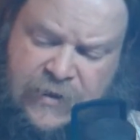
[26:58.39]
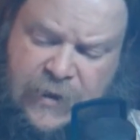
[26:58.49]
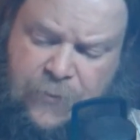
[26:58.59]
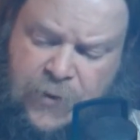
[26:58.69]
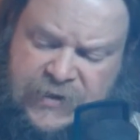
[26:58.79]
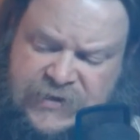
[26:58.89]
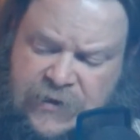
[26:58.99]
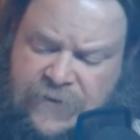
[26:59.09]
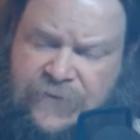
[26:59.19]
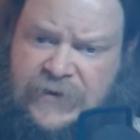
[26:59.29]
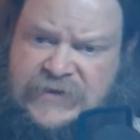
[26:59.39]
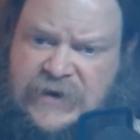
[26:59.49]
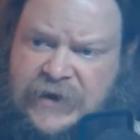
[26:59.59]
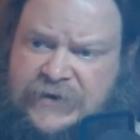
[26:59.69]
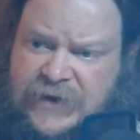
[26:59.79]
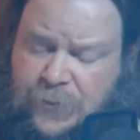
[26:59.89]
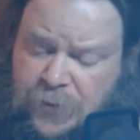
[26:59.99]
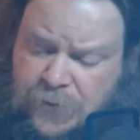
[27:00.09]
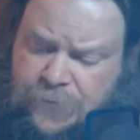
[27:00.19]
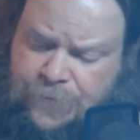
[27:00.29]
that brings down the Philistine
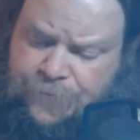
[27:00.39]
temple.